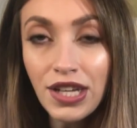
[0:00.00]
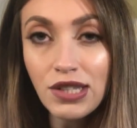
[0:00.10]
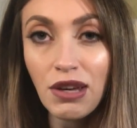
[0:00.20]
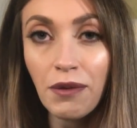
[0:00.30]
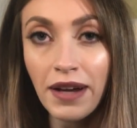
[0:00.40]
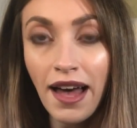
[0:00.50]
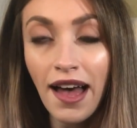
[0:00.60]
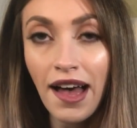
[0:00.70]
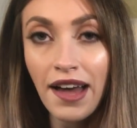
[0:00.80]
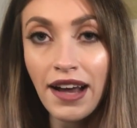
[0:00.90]
So I went
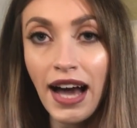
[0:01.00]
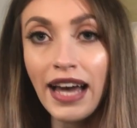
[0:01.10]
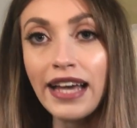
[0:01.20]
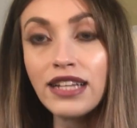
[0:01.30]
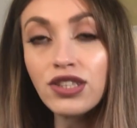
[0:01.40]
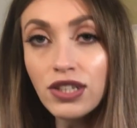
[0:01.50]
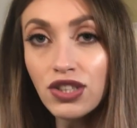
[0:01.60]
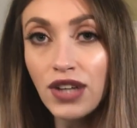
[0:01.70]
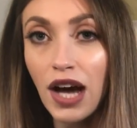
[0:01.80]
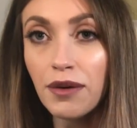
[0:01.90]
ahead, I took a
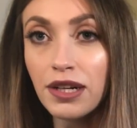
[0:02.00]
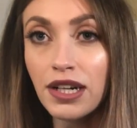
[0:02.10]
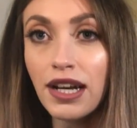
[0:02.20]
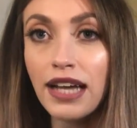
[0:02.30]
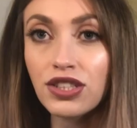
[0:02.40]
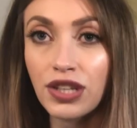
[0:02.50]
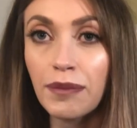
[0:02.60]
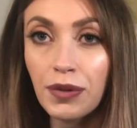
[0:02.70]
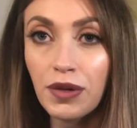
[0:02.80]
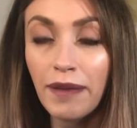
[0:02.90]
shower, I
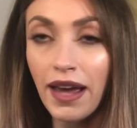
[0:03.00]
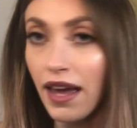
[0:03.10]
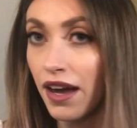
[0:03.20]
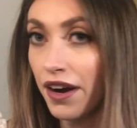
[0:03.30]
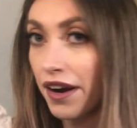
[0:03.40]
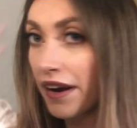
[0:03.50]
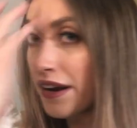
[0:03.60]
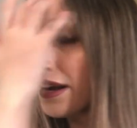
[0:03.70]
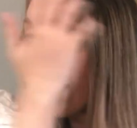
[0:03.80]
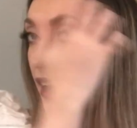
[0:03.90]
shampooed my hair,
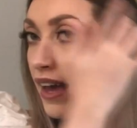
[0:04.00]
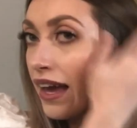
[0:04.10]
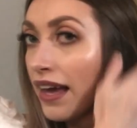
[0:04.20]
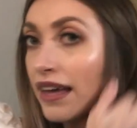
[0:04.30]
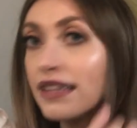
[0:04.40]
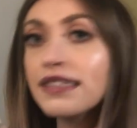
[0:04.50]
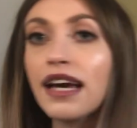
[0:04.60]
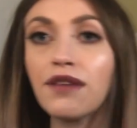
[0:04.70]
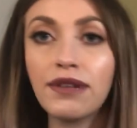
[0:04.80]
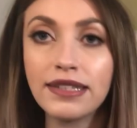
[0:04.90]
and
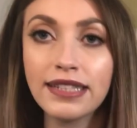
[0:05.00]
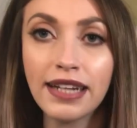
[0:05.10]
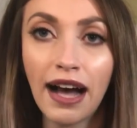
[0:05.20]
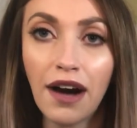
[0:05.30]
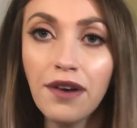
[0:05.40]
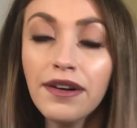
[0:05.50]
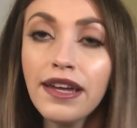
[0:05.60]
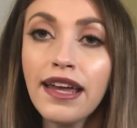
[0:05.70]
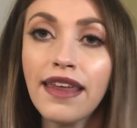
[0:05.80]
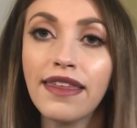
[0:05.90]
I rinsed it out.
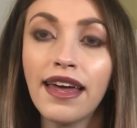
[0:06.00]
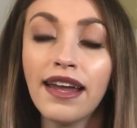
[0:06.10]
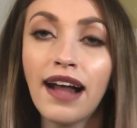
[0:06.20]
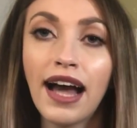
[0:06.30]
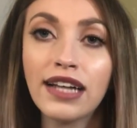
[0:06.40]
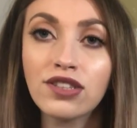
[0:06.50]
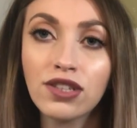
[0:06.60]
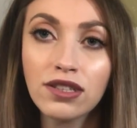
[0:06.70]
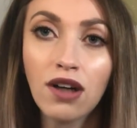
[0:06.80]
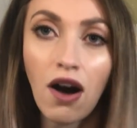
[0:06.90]
Then I
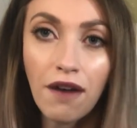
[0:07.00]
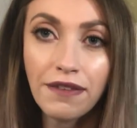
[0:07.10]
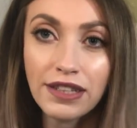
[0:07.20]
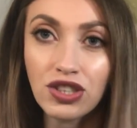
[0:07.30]
turned off the